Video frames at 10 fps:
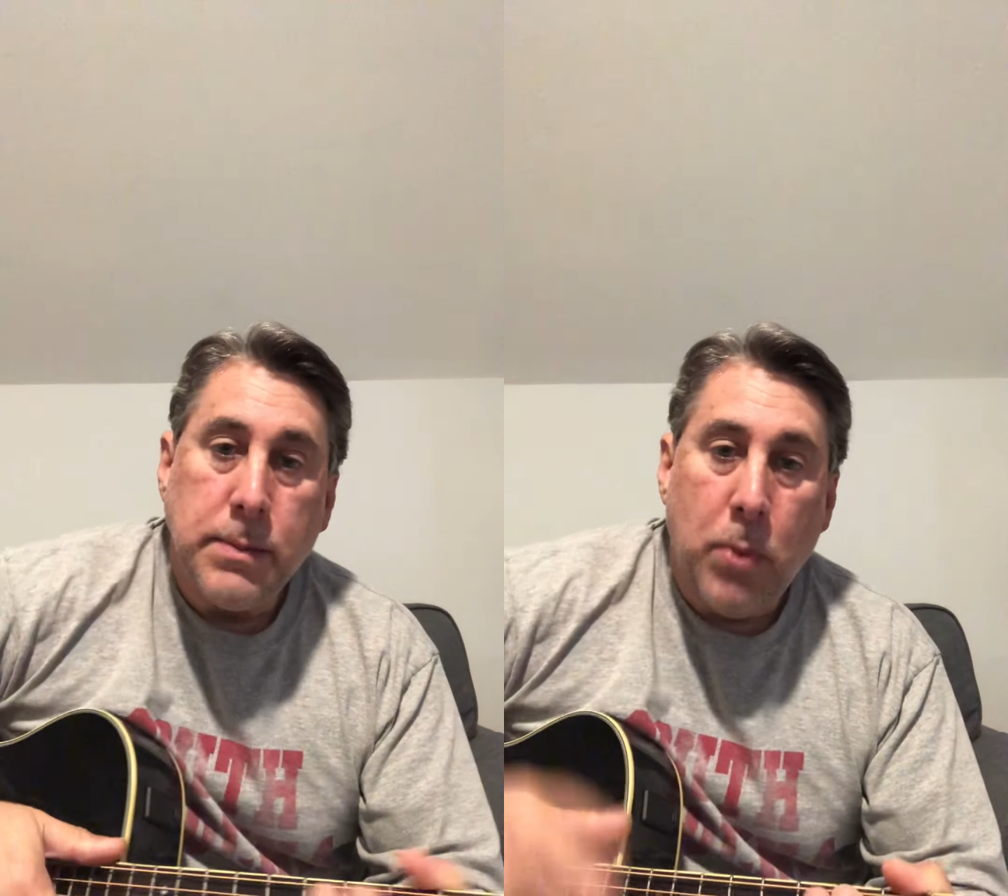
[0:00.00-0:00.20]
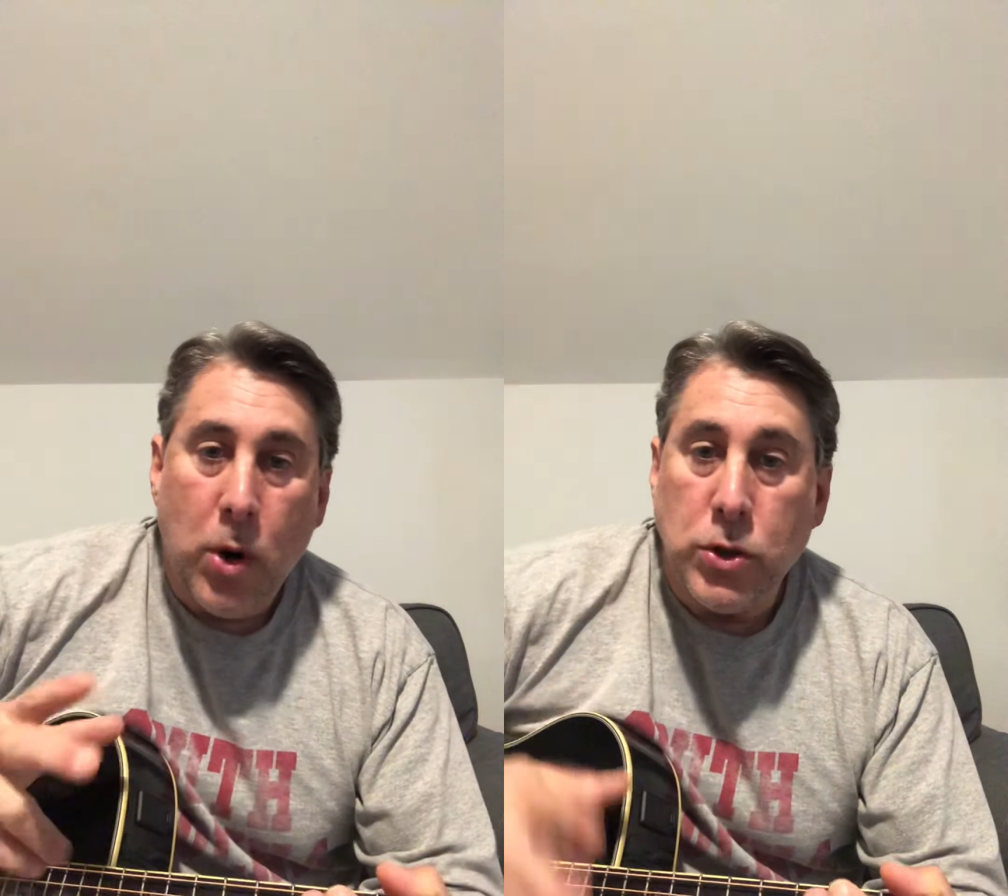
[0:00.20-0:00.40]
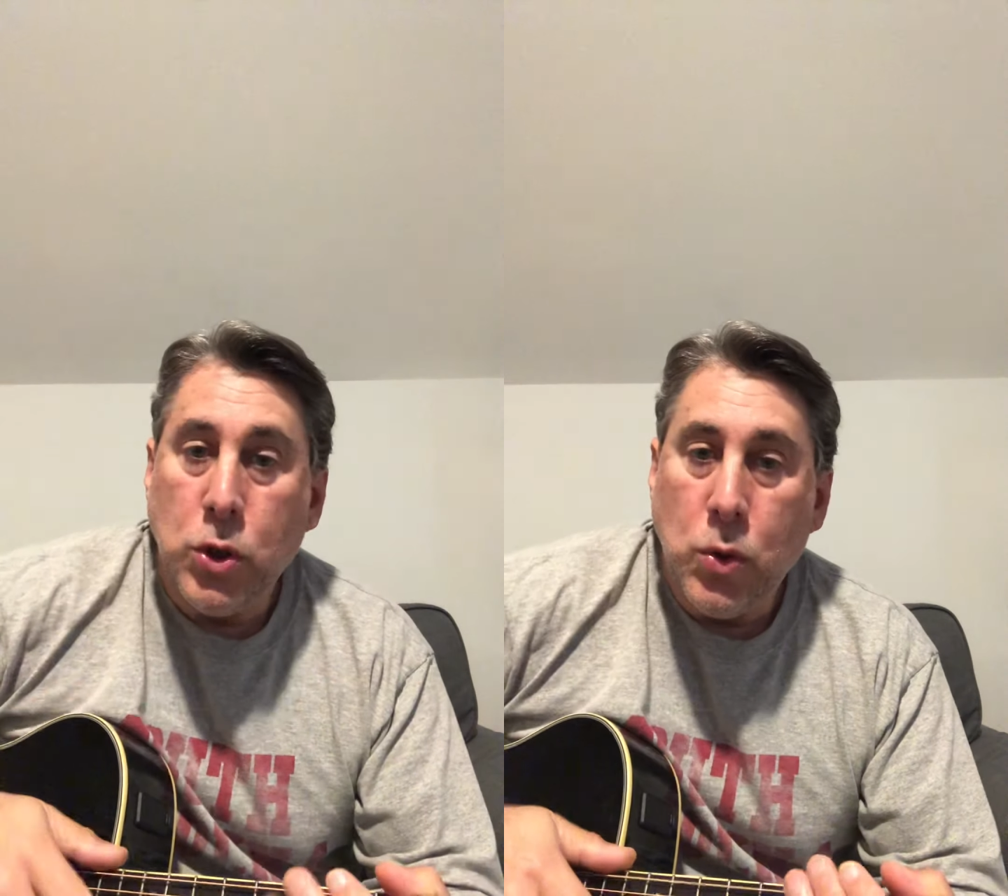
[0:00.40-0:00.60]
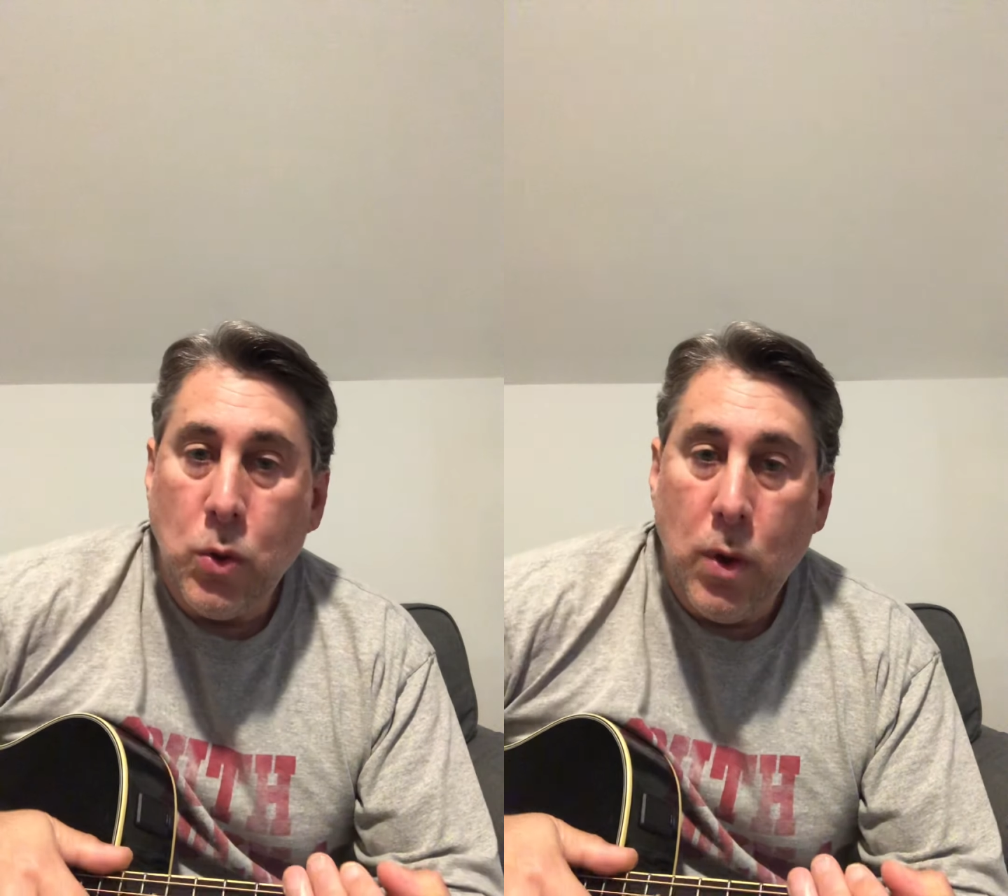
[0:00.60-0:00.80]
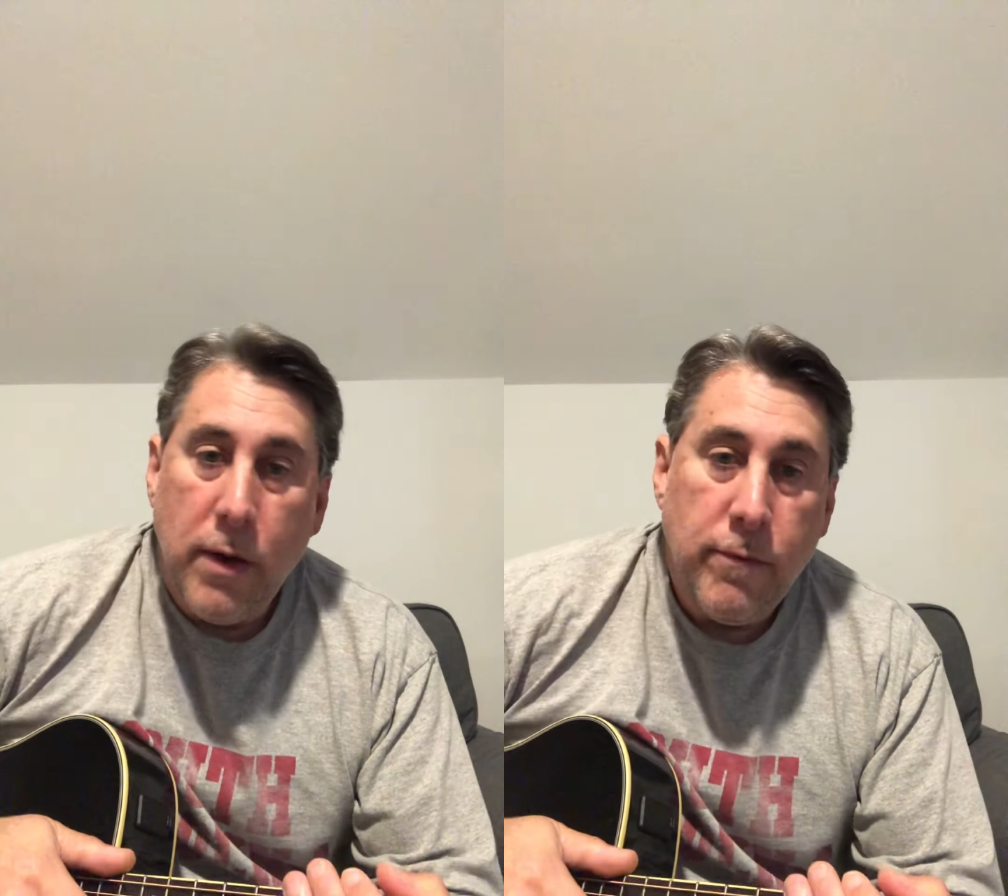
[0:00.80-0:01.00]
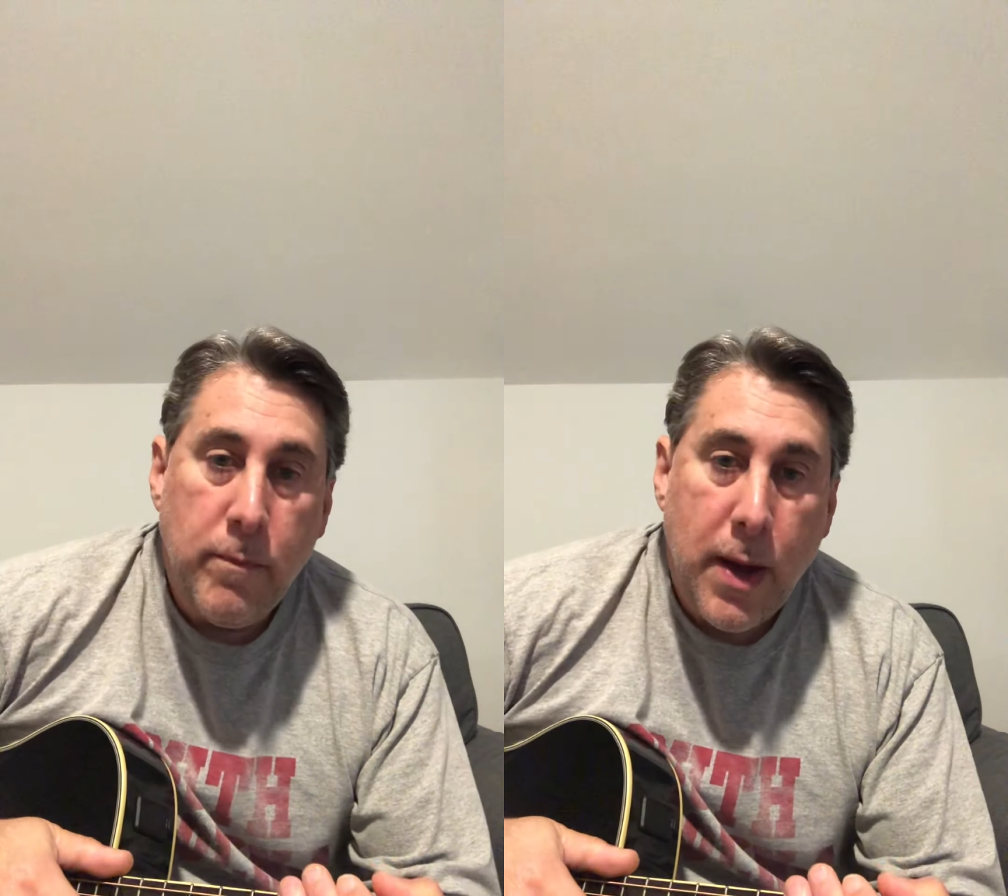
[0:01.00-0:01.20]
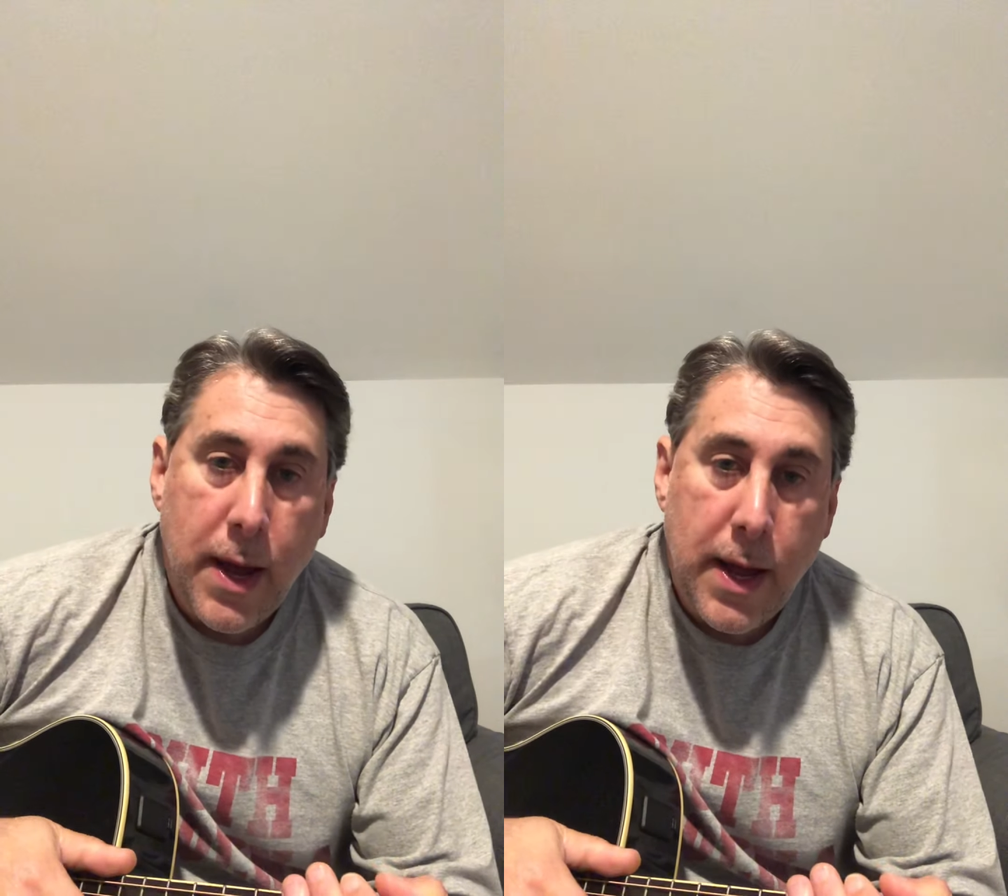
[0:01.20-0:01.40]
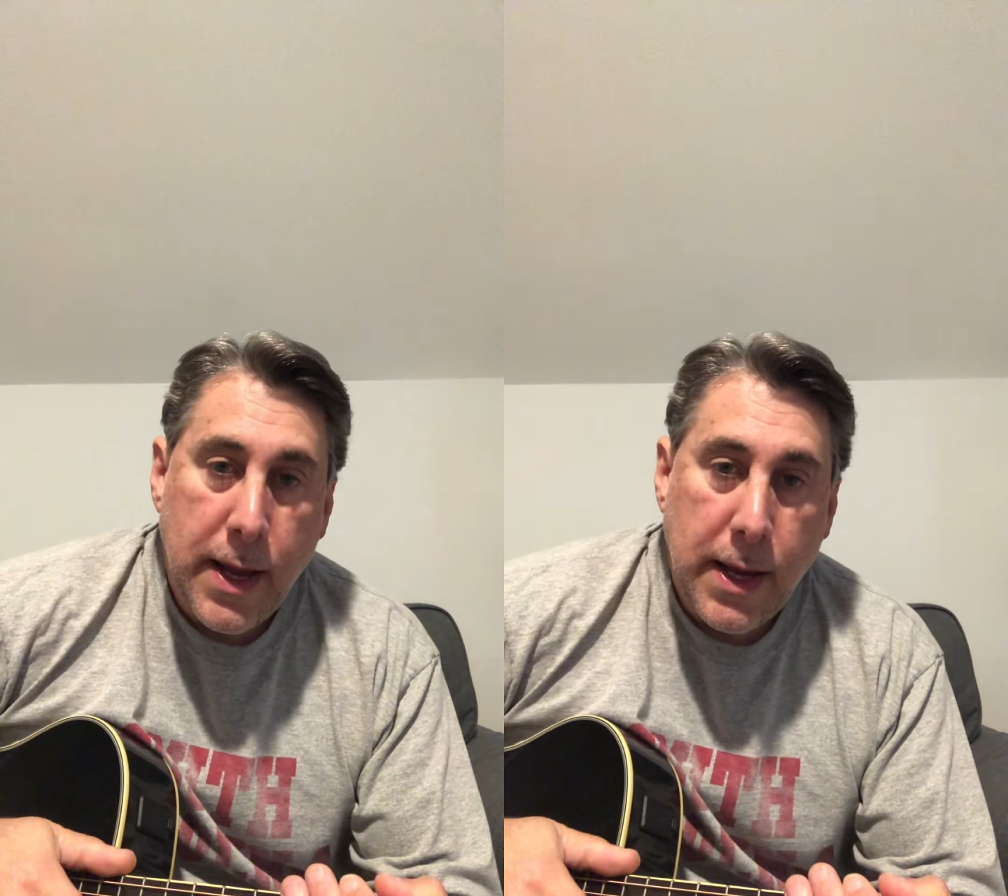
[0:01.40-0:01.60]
part 2 of my